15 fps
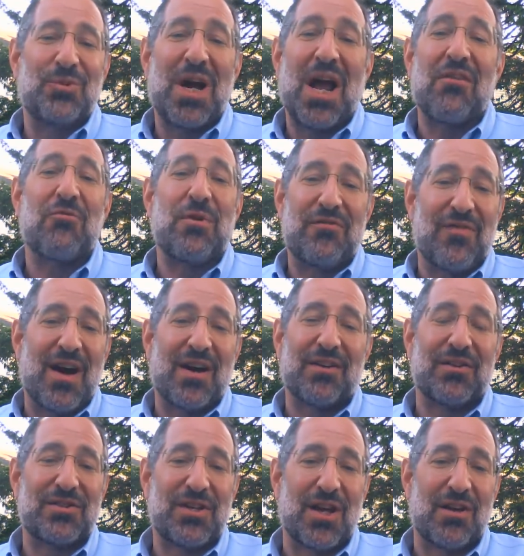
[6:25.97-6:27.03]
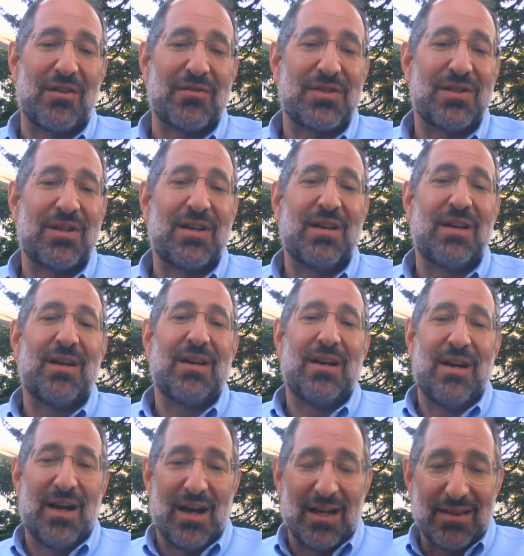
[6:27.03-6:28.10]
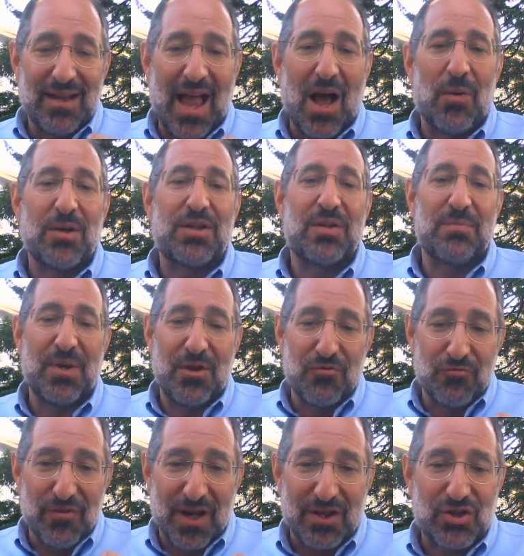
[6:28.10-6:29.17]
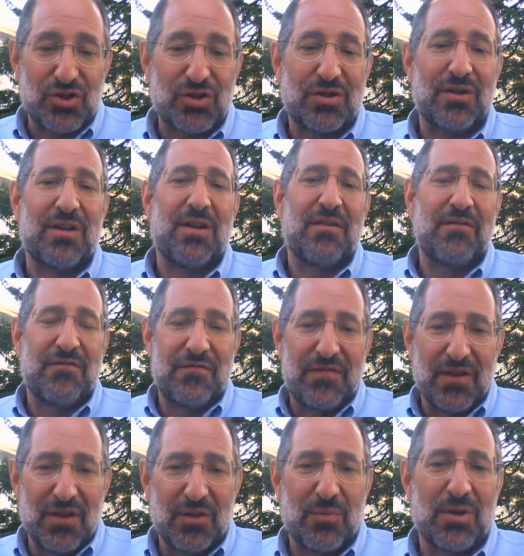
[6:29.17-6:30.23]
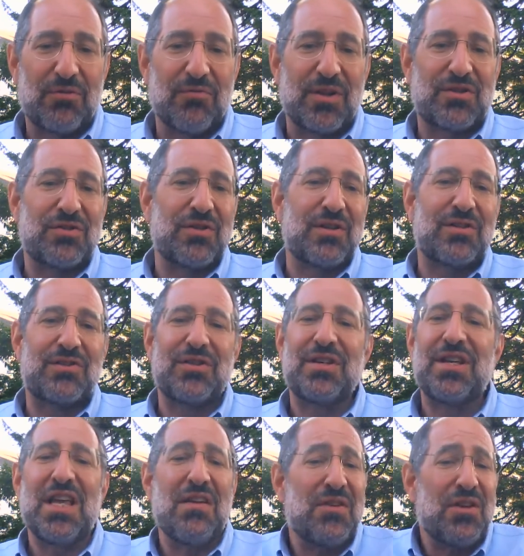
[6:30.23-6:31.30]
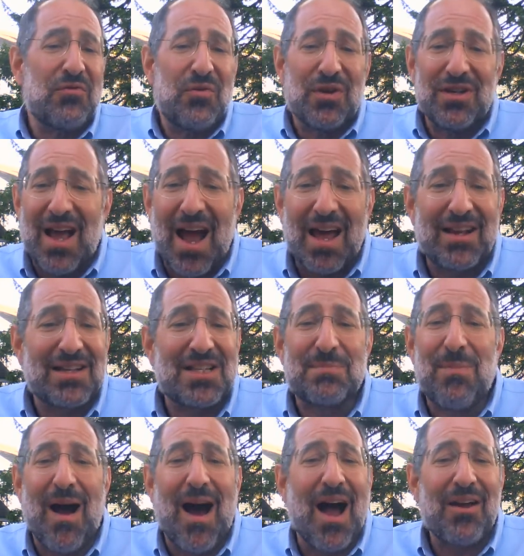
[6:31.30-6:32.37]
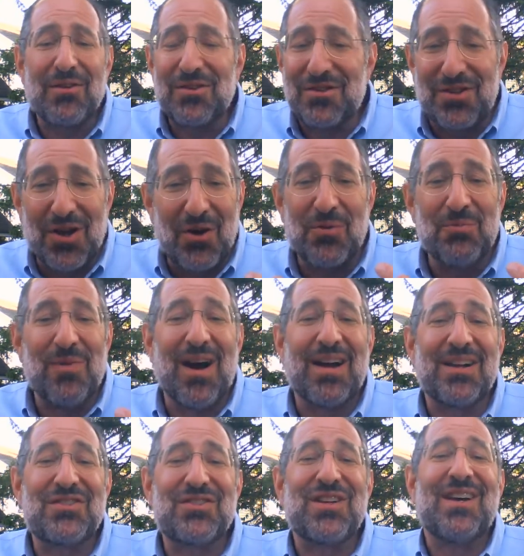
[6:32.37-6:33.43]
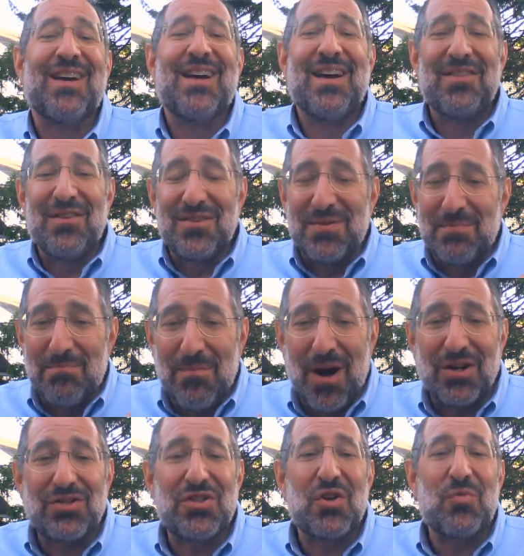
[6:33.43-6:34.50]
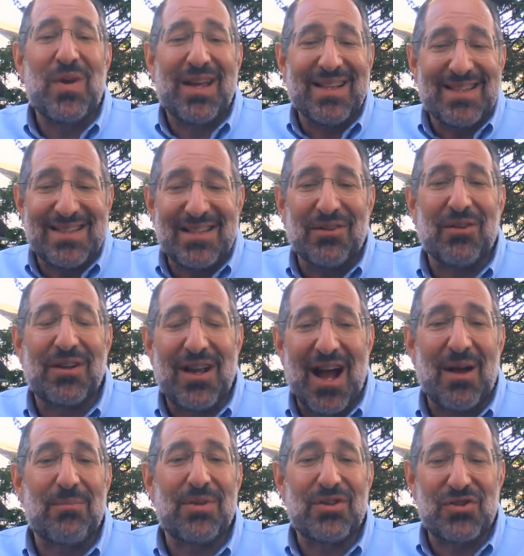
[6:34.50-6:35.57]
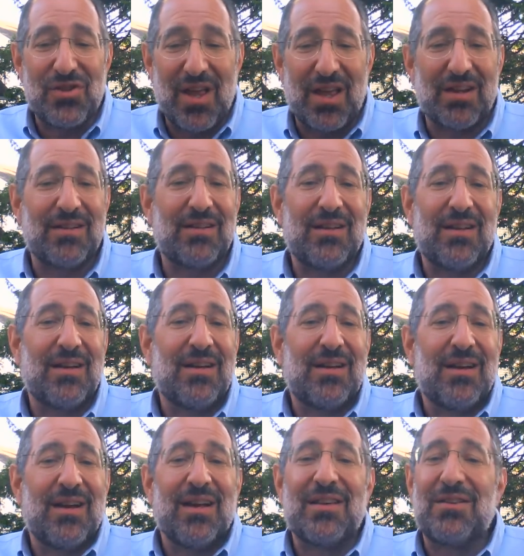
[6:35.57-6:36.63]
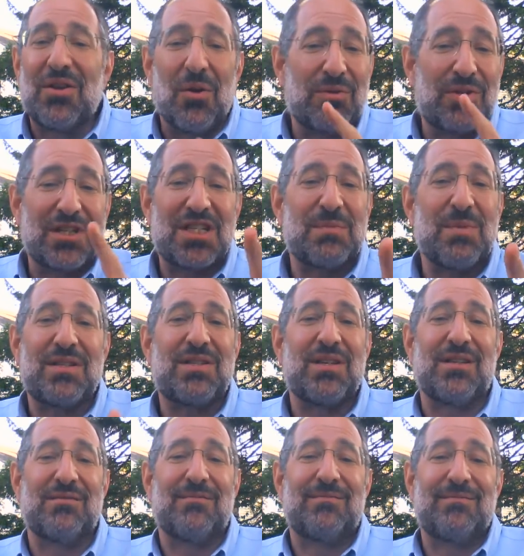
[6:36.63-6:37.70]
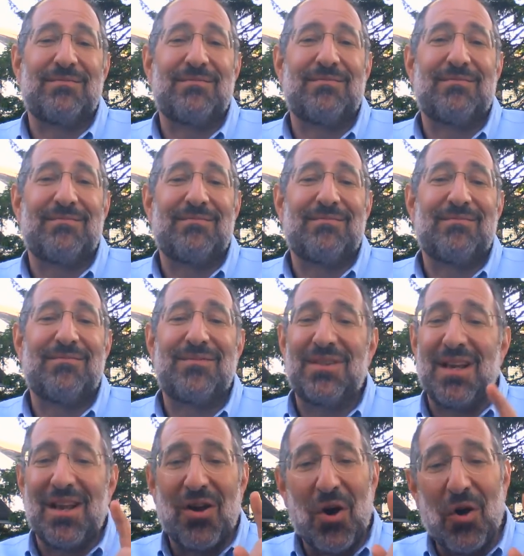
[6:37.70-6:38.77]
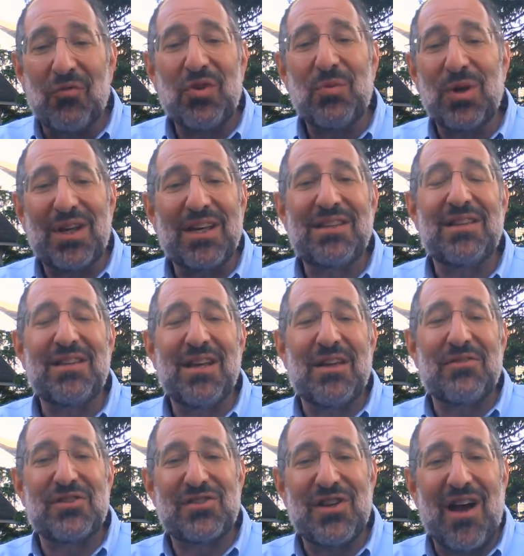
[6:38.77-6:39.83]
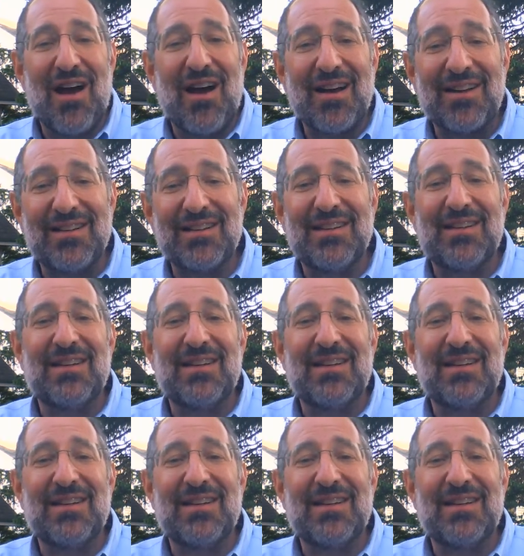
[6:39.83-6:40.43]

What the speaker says: wherever we find ourselves, allow it to be rich. Fill it with richness. Even if we're not inspired so much, there's much that we can still accomplish then. Don't dismiss it. Hopefully we'll get to the other side,